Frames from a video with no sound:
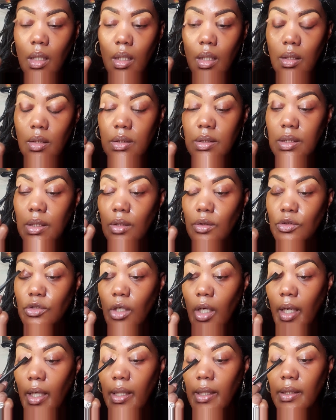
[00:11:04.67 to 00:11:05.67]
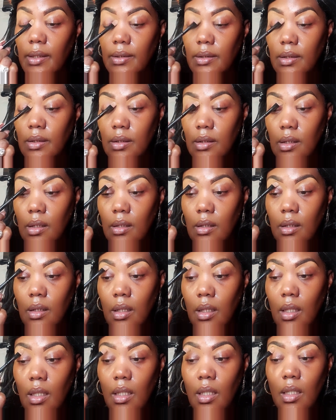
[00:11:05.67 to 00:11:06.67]
still trying.
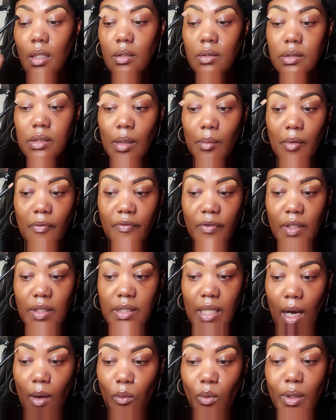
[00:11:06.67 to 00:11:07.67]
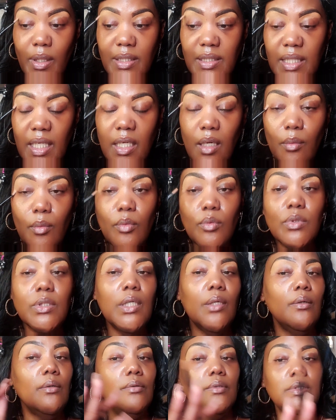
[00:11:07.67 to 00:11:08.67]
Some of us, I want to say
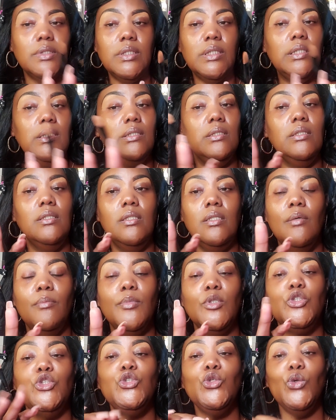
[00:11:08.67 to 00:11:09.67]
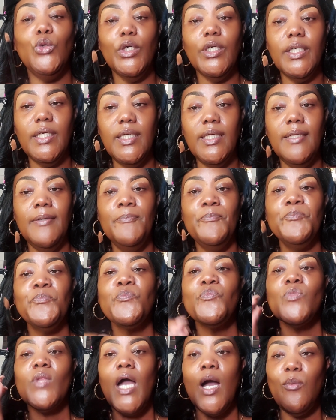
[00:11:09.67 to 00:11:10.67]
the majority,
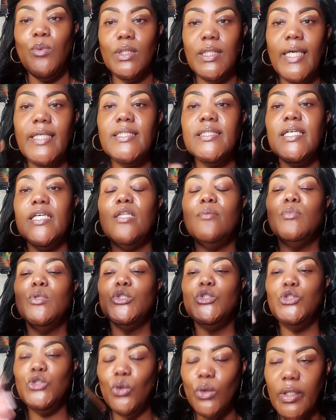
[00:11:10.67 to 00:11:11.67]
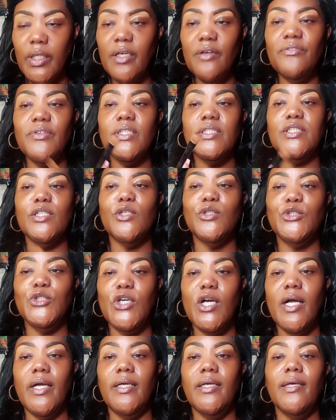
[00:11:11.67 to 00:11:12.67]
I would like to say the majority of us are
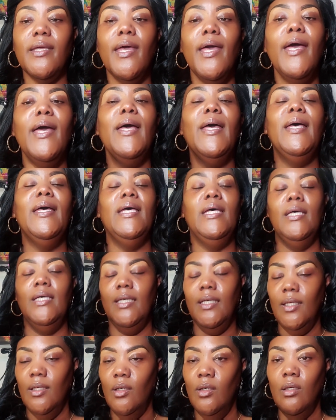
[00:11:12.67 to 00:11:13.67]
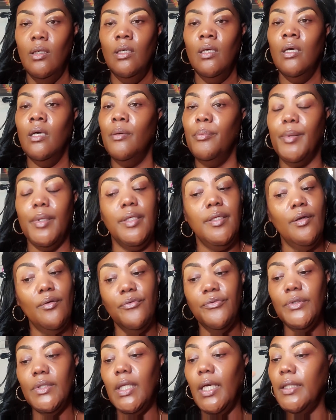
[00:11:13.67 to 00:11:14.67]
trying. But it don't
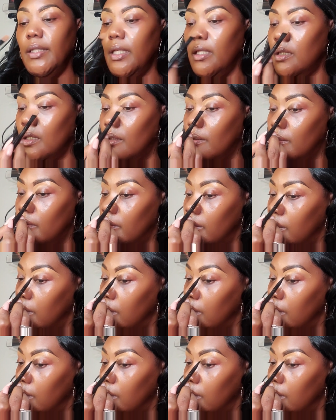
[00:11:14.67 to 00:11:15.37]
feel like that, y'all.